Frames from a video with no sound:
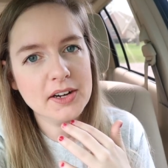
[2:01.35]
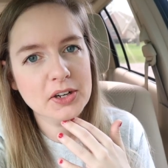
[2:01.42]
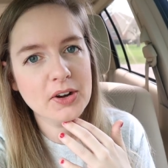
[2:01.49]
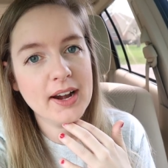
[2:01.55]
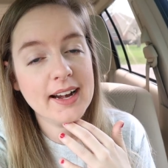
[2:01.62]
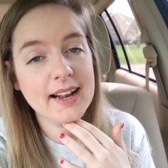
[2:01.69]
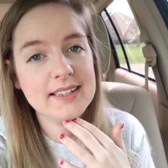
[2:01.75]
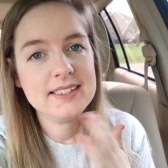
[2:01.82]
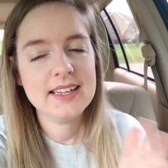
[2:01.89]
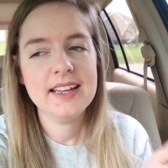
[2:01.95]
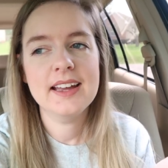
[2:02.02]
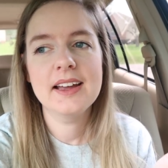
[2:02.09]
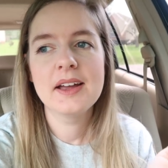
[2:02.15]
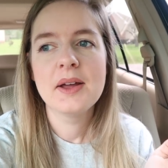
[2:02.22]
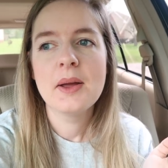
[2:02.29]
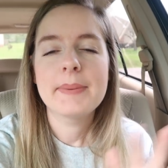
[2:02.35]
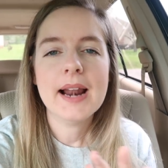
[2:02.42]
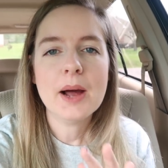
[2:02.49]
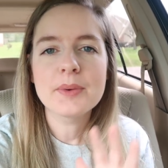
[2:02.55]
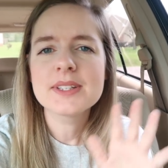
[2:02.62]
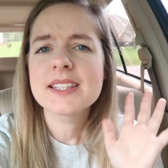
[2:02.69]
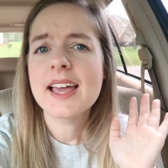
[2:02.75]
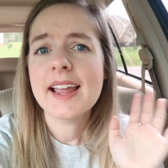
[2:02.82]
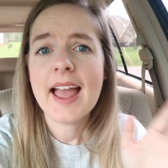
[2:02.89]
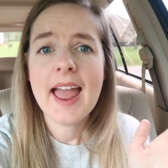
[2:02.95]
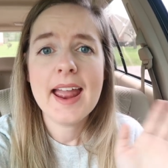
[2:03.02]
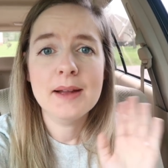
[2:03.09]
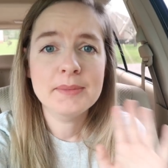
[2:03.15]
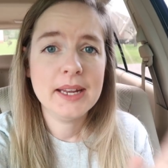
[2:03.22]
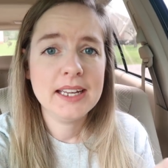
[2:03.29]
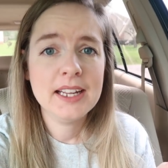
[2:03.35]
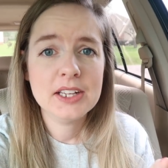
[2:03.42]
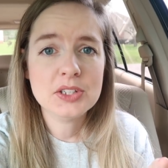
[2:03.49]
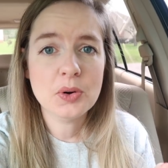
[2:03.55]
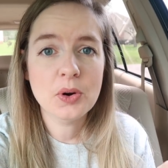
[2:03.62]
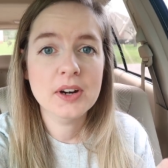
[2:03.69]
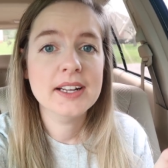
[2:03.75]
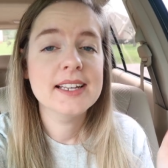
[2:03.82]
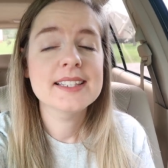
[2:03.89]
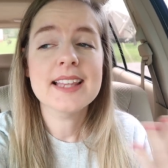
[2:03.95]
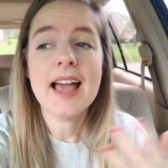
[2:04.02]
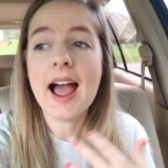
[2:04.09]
not a great idea, but I was like, hey, I'm getting a tortoise.